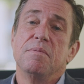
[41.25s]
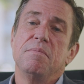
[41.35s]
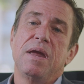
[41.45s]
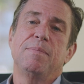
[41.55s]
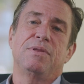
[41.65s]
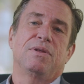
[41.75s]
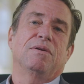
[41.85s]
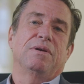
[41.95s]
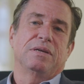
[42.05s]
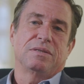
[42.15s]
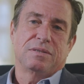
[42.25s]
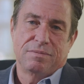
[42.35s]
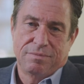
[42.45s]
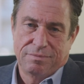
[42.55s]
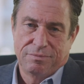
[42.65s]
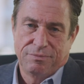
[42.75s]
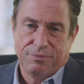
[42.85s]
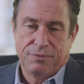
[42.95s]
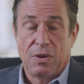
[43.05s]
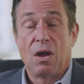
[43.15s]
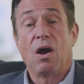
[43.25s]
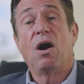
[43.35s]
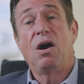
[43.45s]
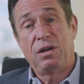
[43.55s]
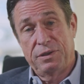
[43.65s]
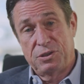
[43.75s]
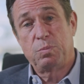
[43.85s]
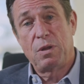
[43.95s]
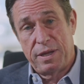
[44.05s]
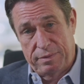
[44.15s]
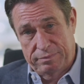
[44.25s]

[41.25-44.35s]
Maybe there is. I'll explain.